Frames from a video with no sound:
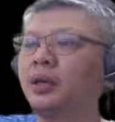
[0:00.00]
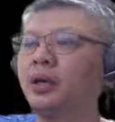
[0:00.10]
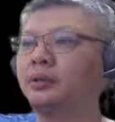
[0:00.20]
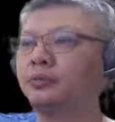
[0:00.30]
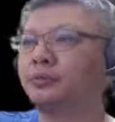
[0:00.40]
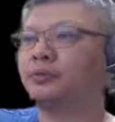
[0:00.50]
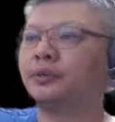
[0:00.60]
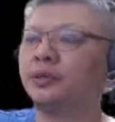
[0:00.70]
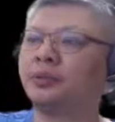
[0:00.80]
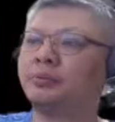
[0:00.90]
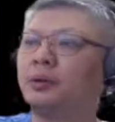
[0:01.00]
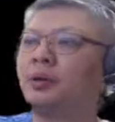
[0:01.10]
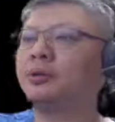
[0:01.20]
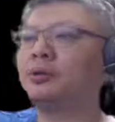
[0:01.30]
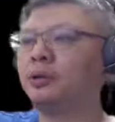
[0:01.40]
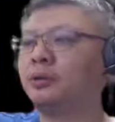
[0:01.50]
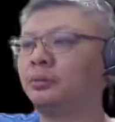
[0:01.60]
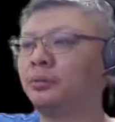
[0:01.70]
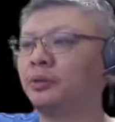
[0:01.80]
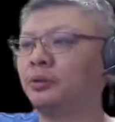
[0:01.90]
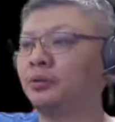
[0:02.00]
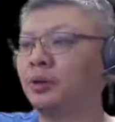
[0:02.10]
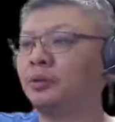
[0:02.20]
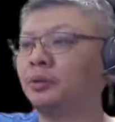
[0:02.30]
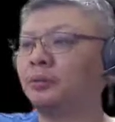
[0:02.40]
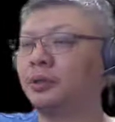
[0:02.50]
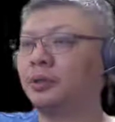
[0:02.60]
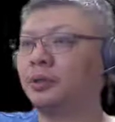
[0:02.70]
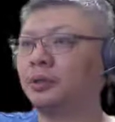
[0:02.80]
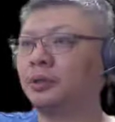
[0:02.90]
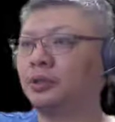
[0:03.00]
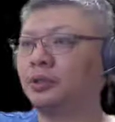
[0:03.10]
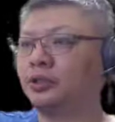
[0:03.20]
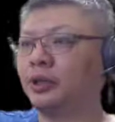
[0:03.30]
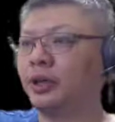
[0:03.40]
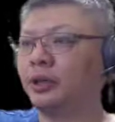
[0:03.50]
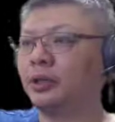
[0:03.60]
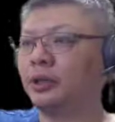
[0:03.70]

and moved his pawn, he would be in trouble because a check,